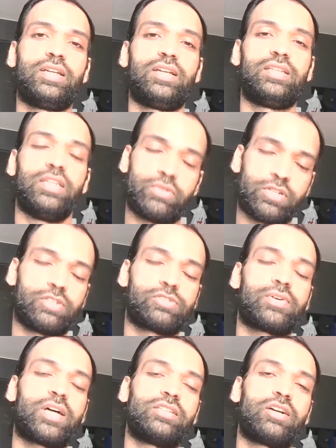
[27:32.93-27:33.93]
There were also
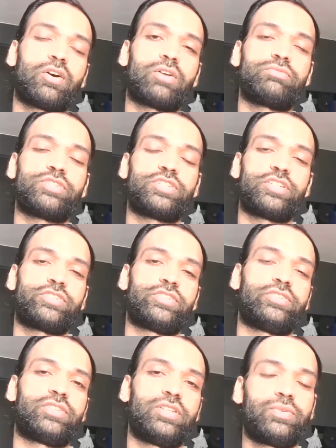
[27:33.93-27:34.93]
other
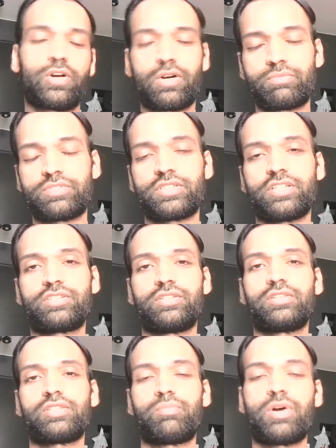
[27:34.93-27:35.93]
conversations. There were
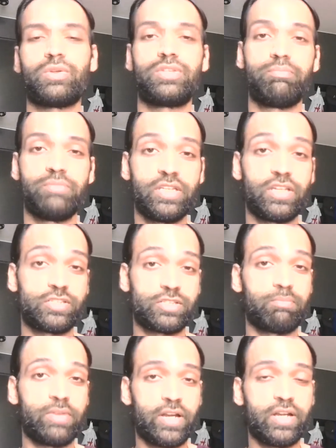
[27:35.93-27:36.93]
conversations about the miniature
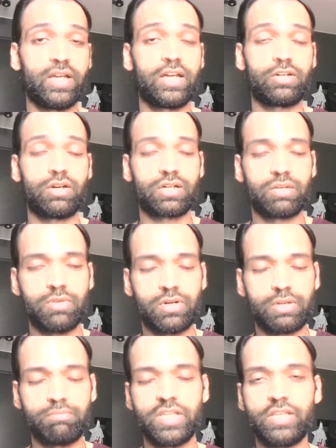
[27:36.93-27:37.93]
painting. I talked about a
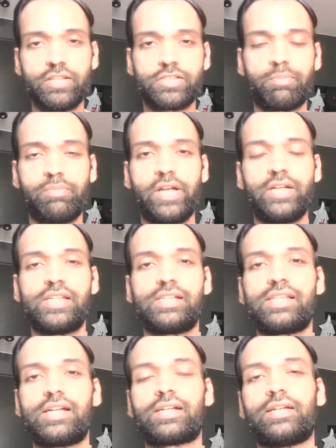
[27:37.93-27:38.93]
miniature
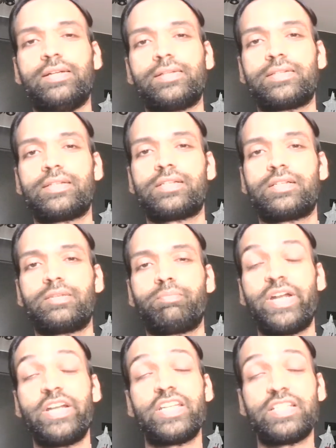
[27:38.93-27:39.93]

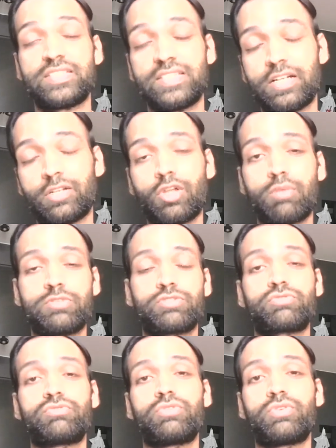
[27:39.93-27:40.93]
paintings that Thomas
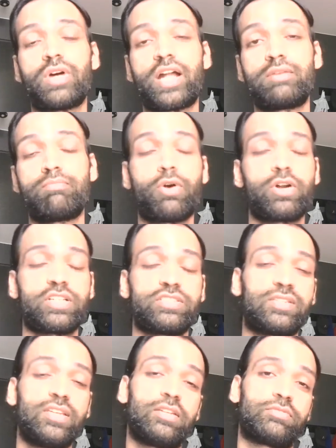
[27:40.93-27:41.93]
Roe had bought as
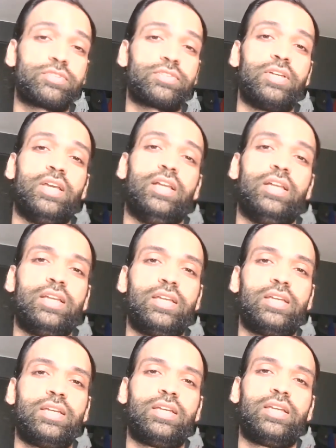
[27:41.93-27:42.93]
gifts.
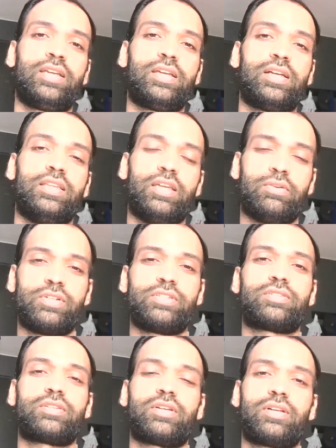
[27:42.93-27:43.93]
And there
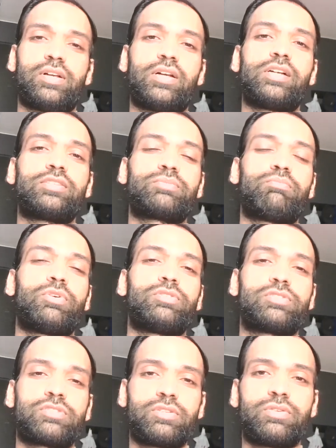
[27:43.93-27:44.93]
was a small
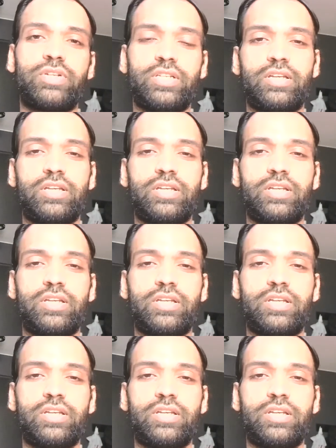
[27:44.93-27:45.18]
story